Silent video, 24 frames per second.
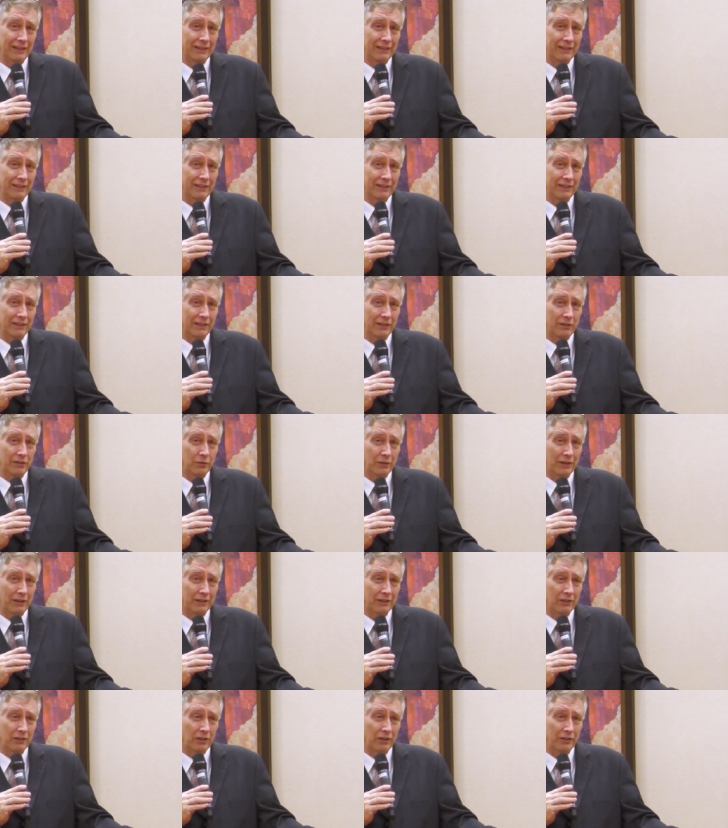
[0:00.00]
and the
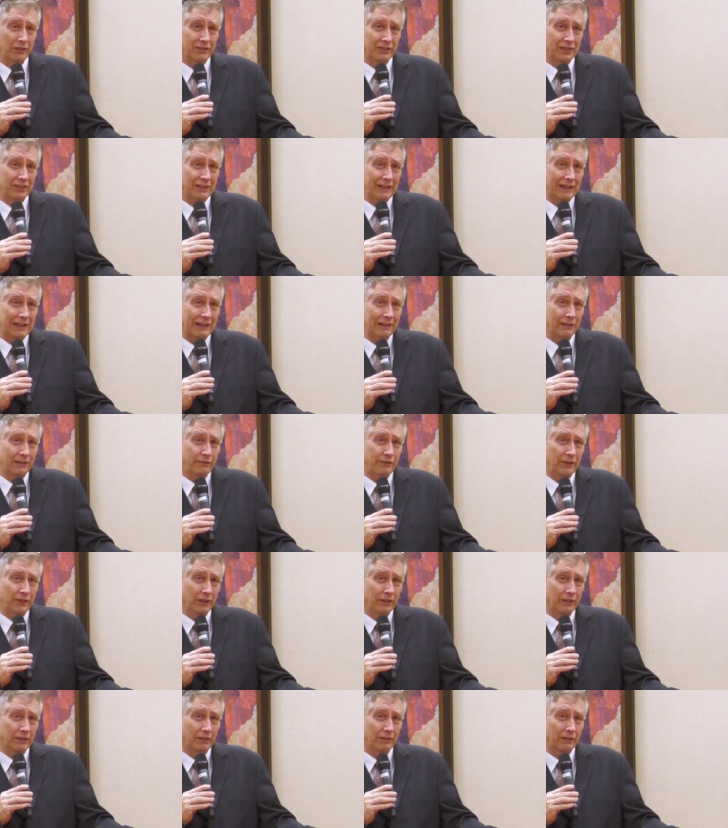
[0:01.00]
drug called
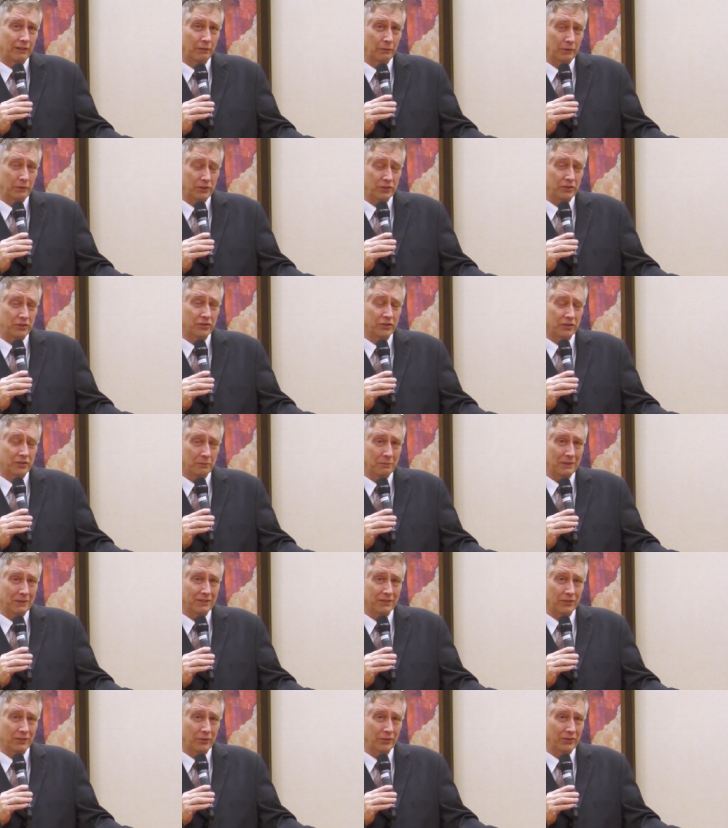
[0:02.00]
tadalafil, which used to
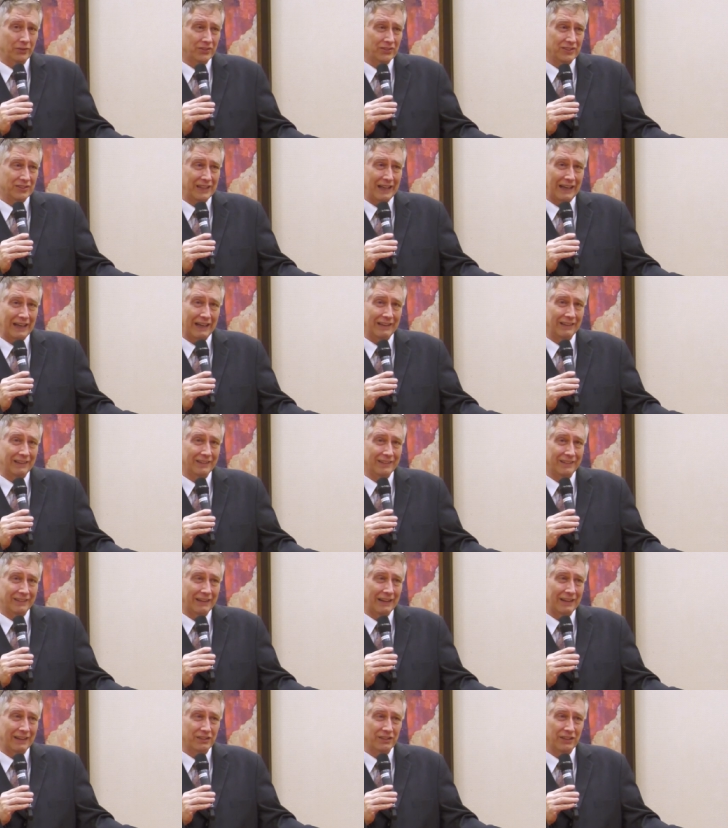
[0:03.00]
be sold as
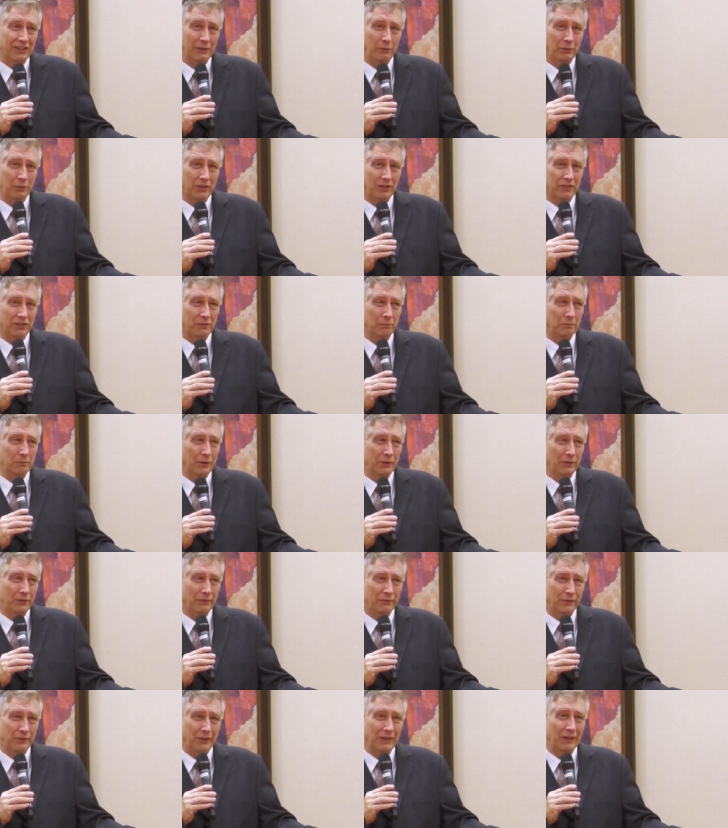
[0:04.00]
Cialis, actually works
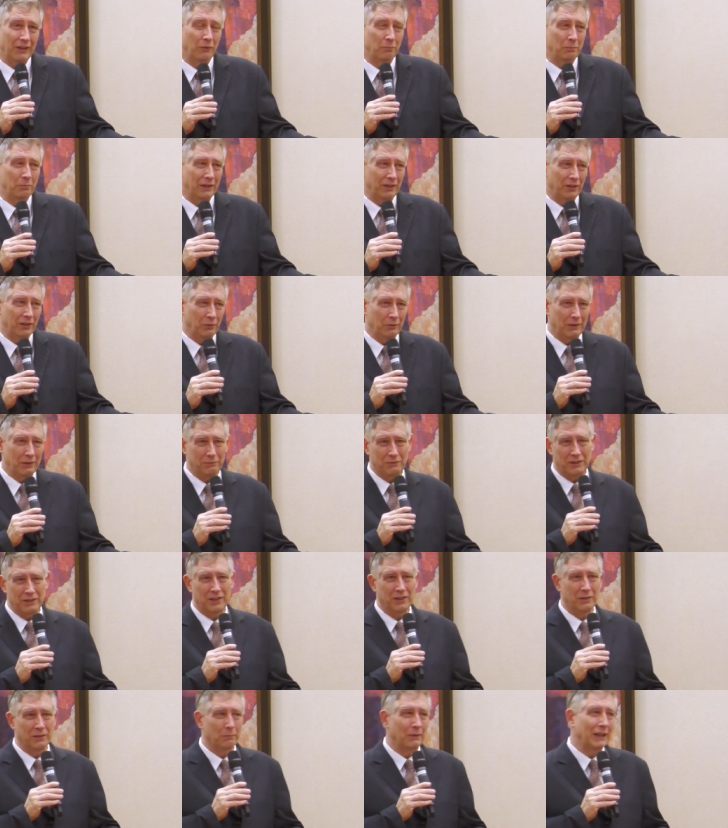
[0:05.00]
both for helping you
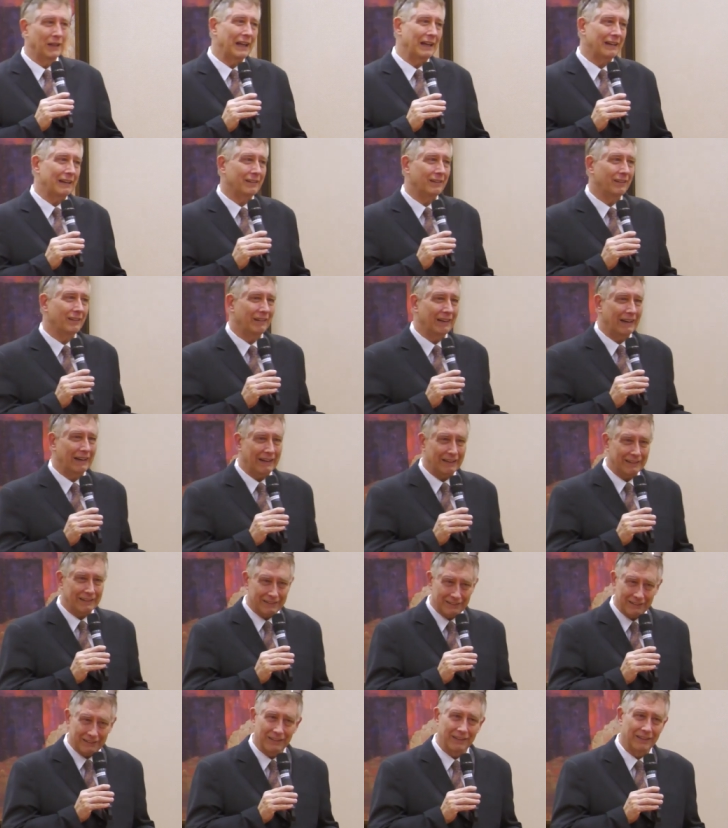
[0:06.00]
empty your bladder
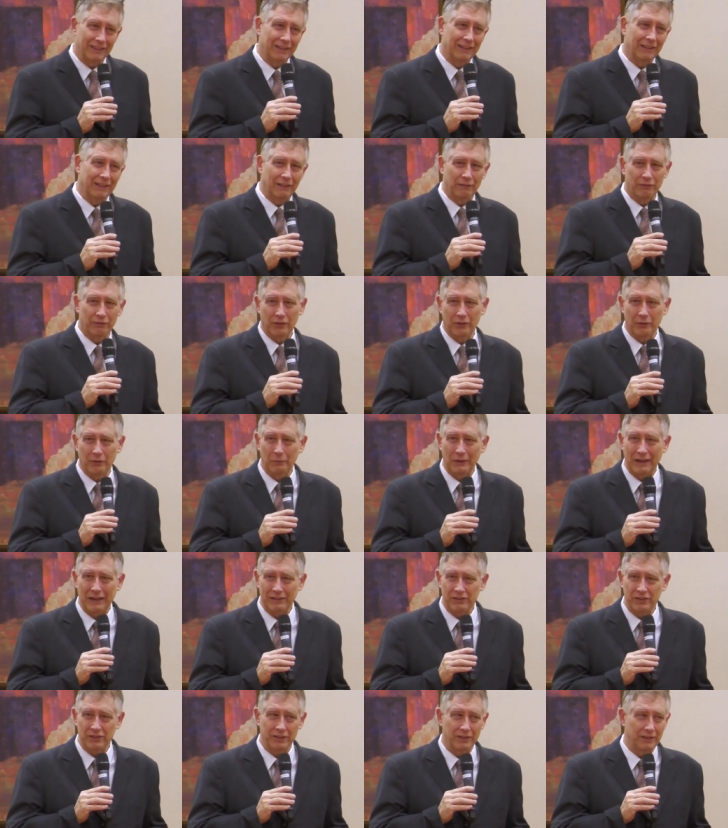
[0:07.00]
and for
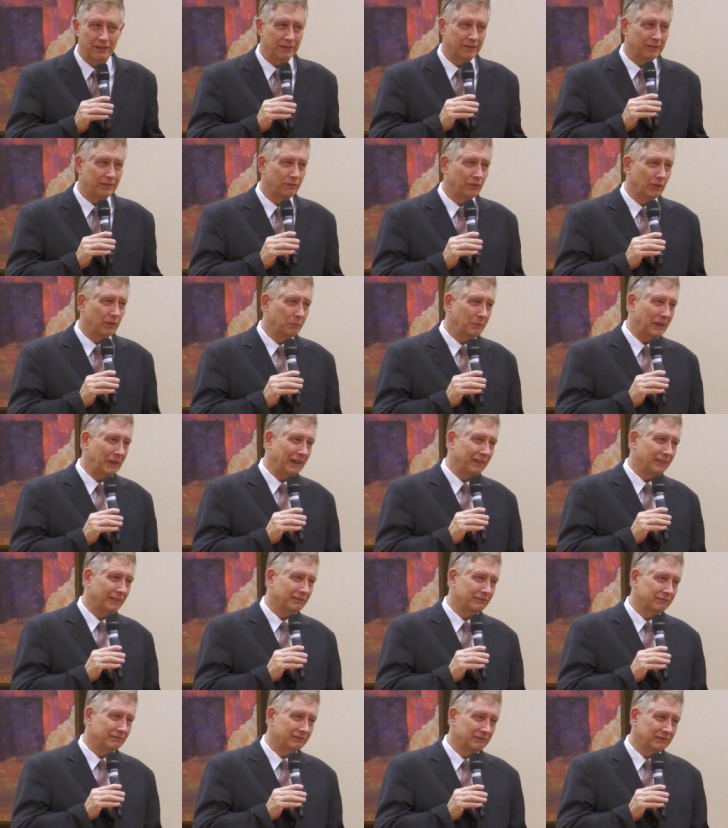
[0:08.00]
erections for
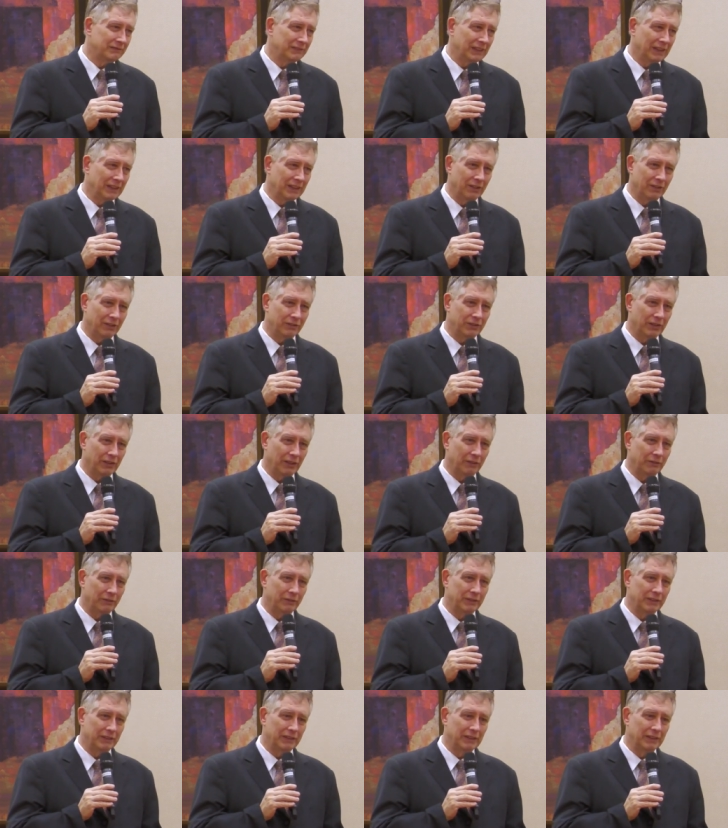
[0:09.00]
men. You know,
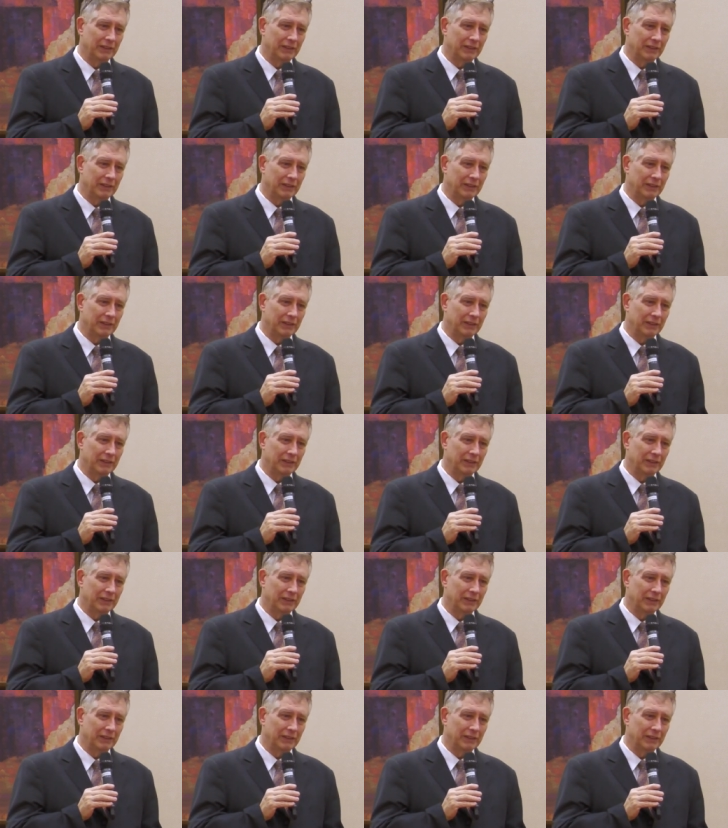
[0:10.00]
so,